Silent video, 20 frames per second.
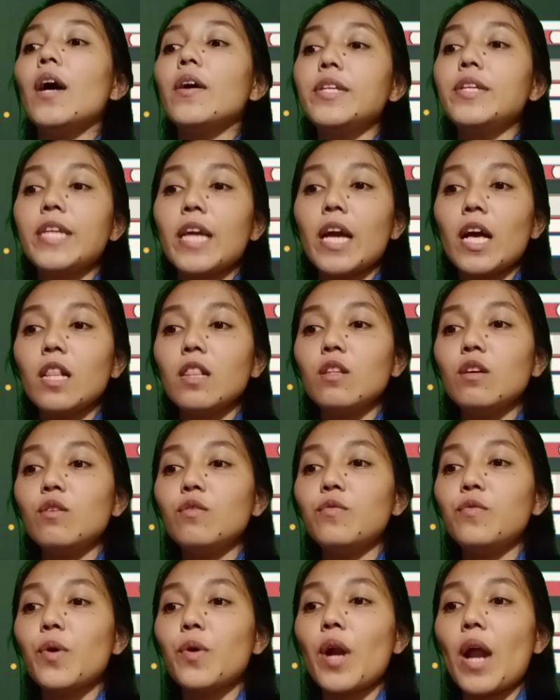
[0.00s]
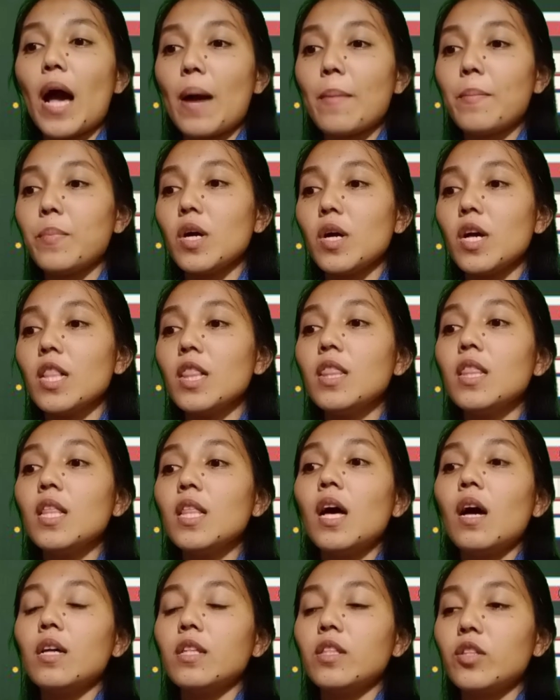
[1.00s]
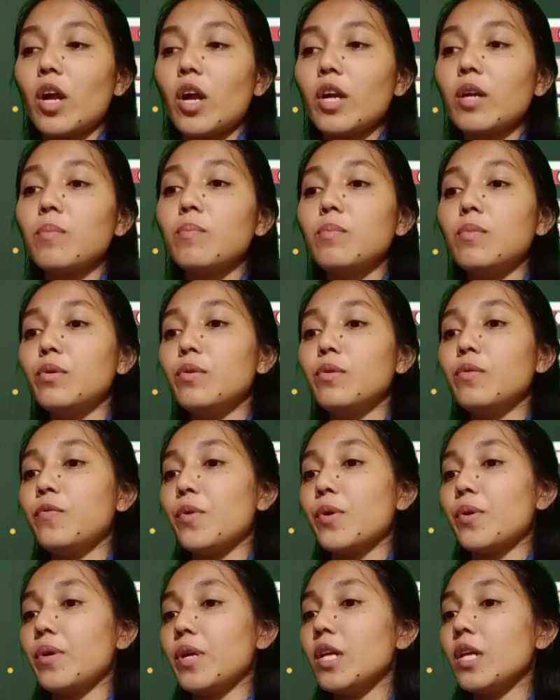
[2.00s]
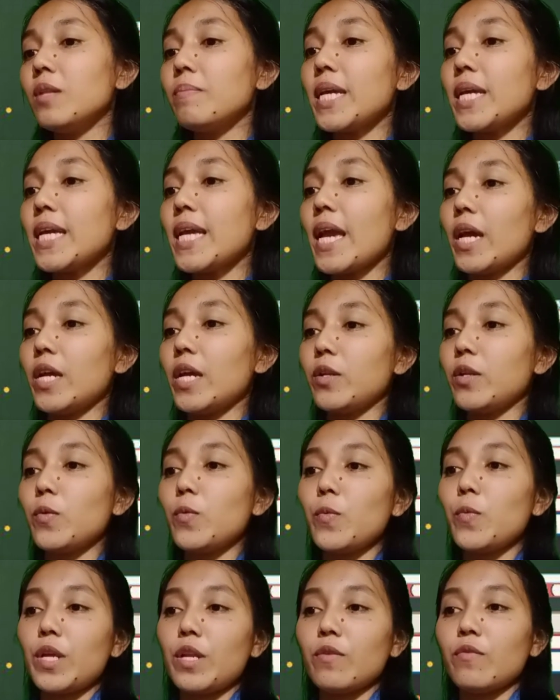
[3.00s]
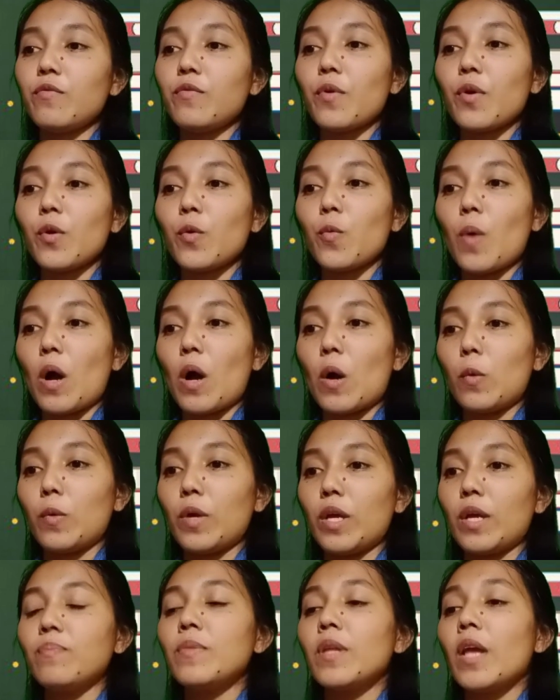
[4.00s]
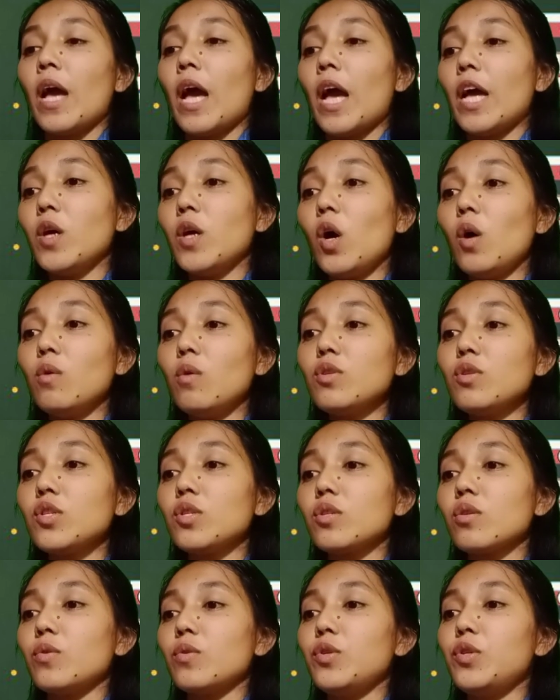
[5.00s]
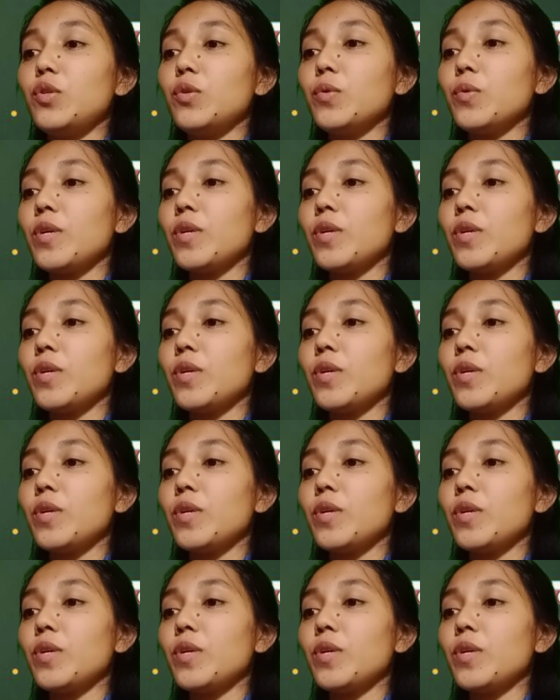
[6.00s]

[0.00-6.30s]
yellow for Apple, dark blue for Realme, and green for Huawei. And also you